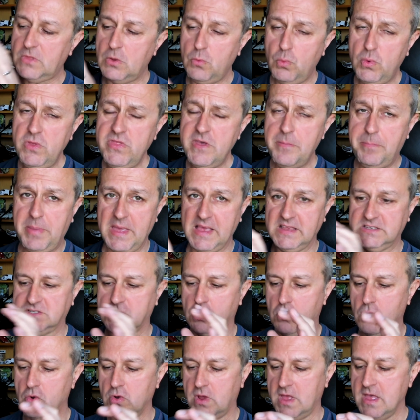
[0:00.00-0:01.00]
with a
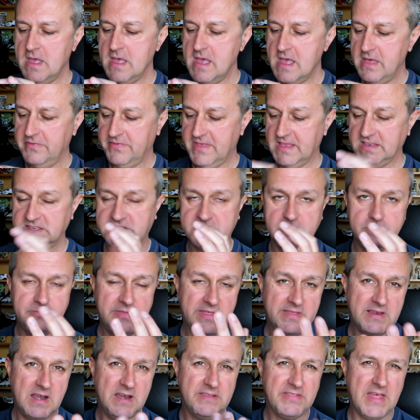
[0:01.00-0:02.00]
Pixhawk, then
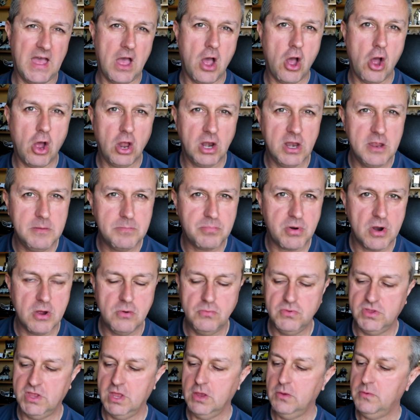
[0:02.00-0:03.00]
something like that
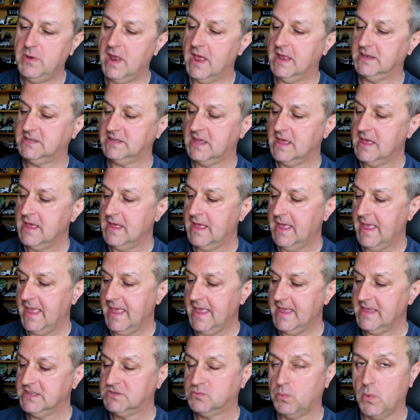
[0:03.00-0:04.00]
Holybro unit
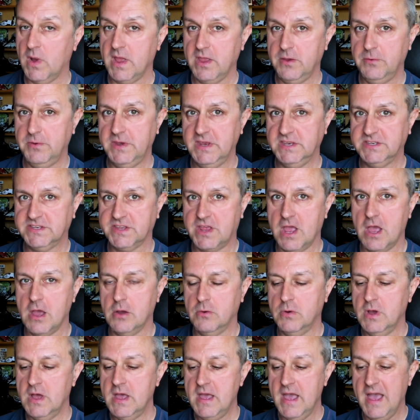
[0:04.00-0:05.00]
is where you need to
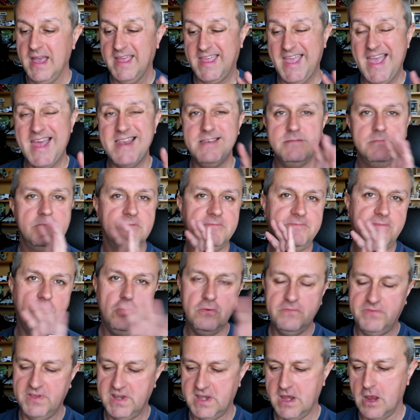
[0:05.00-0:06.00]
go. Again,
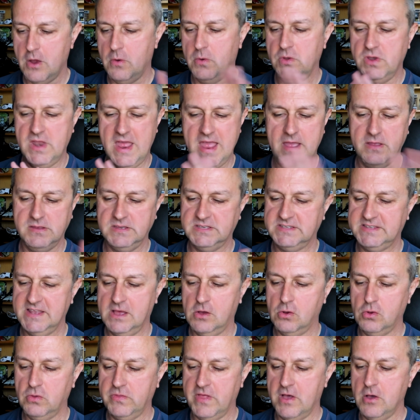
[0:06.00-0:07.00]
full video on how you
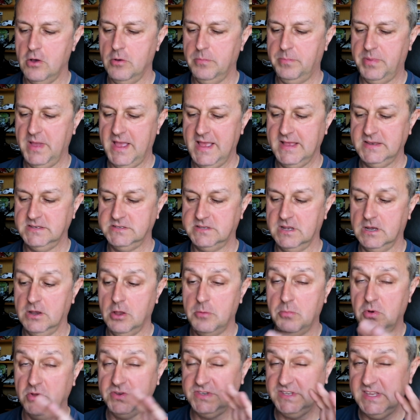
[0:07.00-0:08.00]
set all that up and a
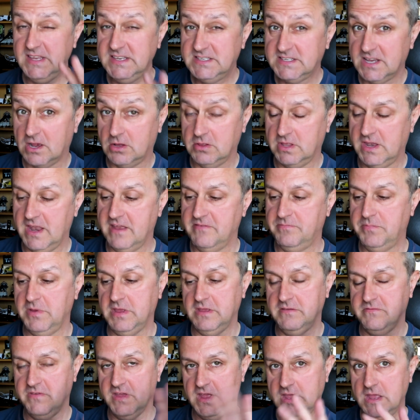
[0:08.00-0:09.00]
lot more detail on
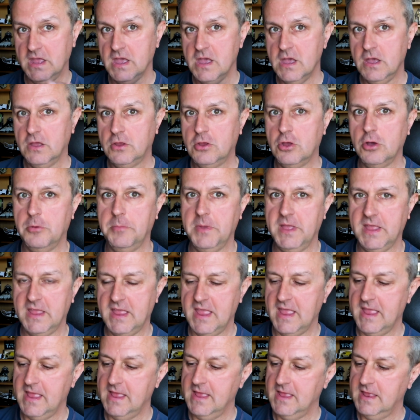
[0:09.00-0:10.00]
FPV coming
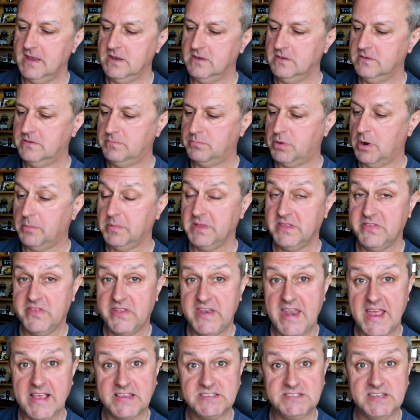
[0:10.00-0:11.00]
in probably
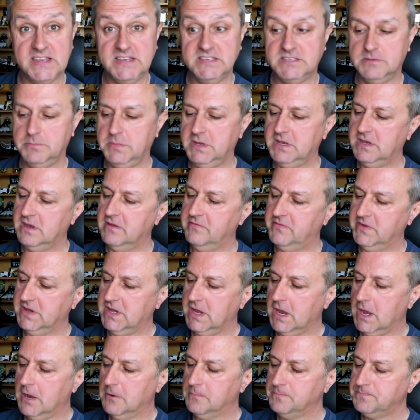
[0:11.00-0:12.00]
the next intermediate
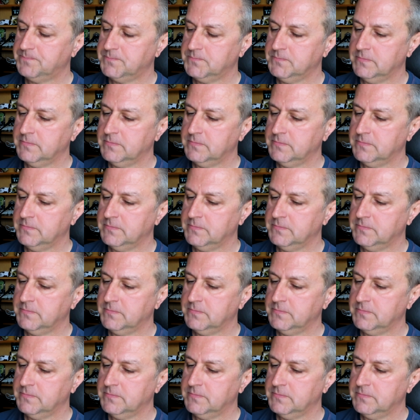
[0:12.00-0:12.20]
video.